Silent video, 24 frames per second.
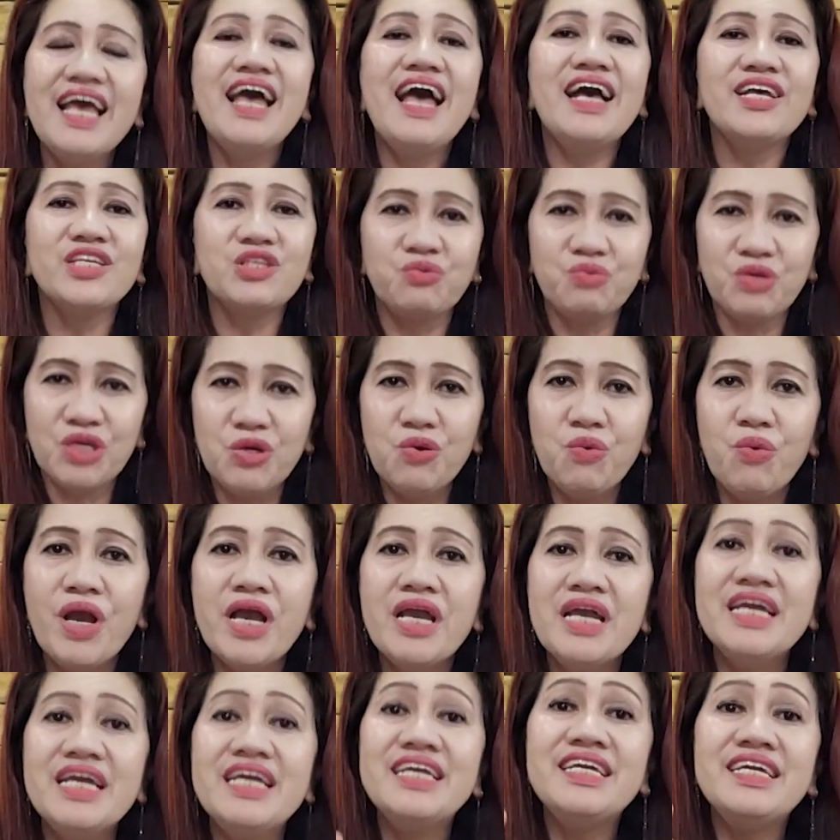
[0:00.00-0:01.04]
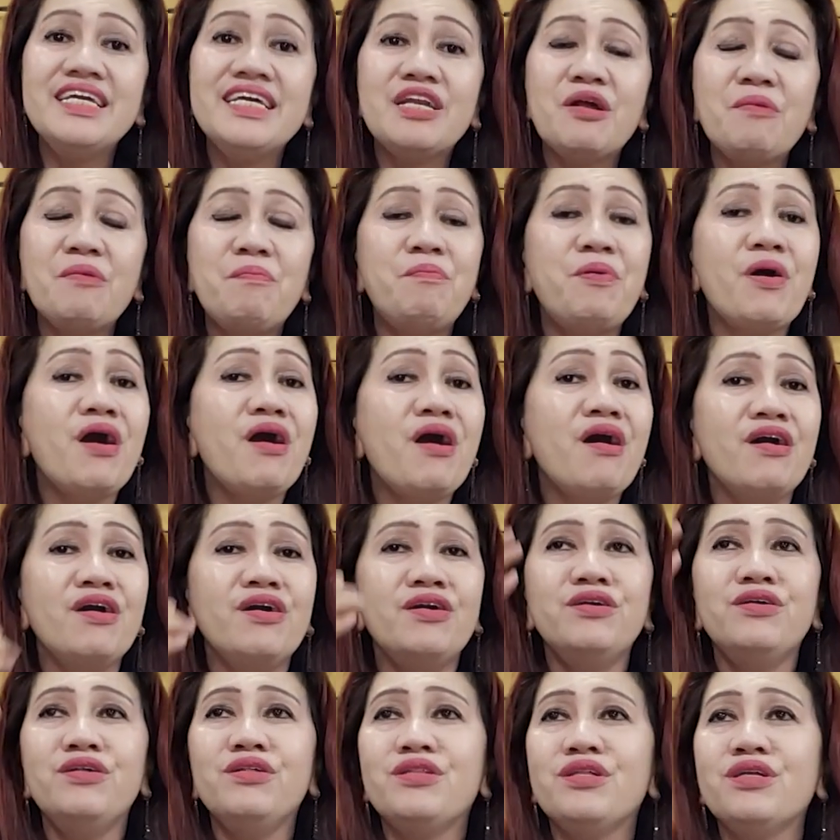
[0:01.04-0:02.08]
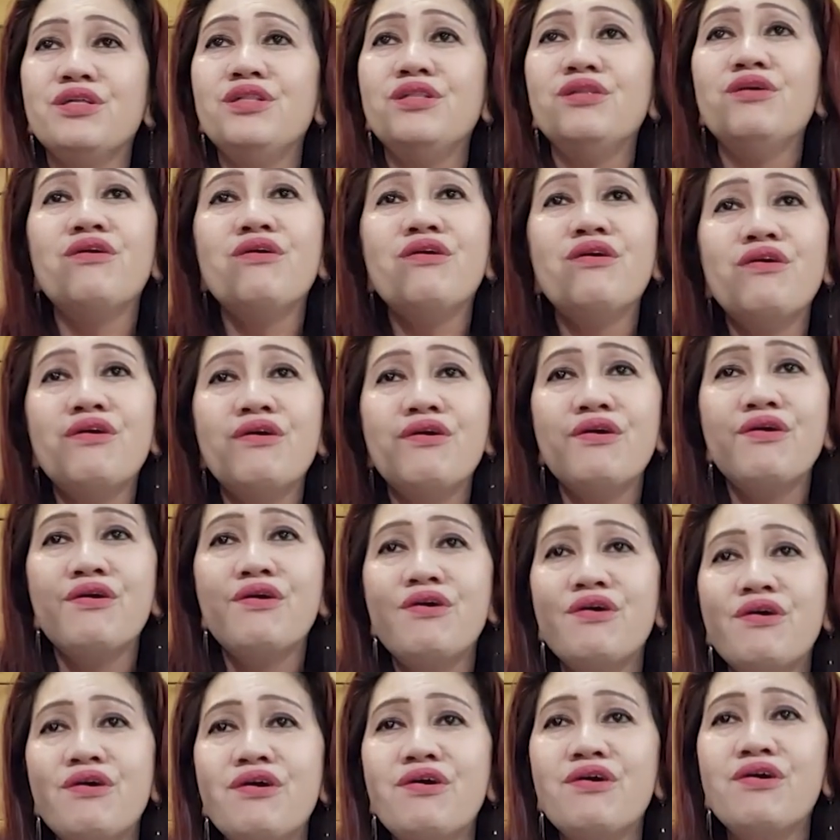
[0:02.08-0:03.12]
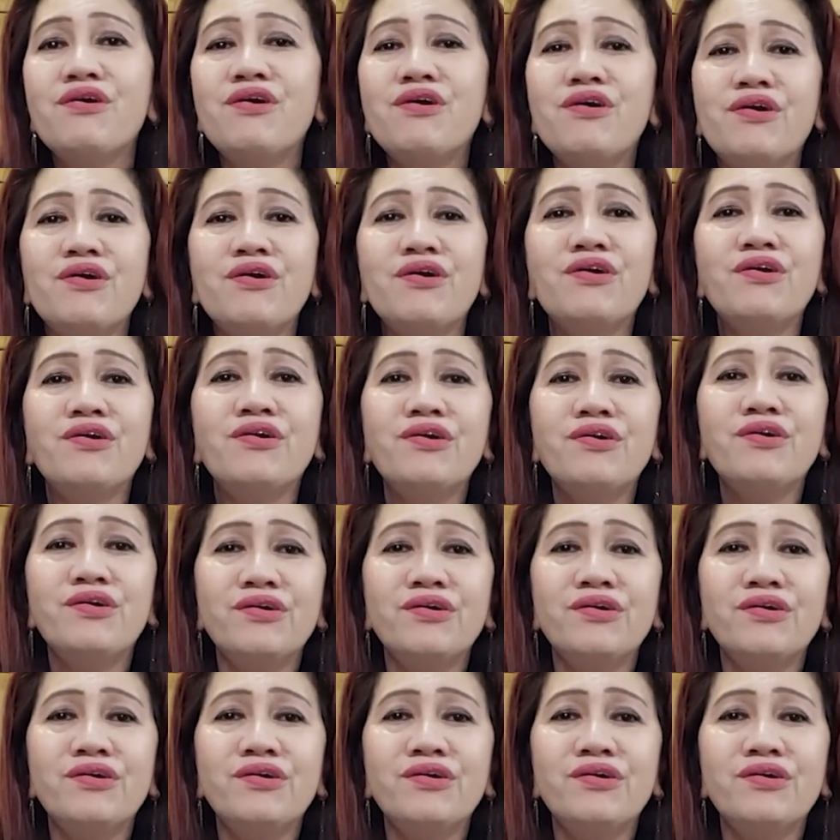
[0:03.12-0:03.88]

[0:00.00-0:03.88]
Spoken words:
as we wait upon the Lord.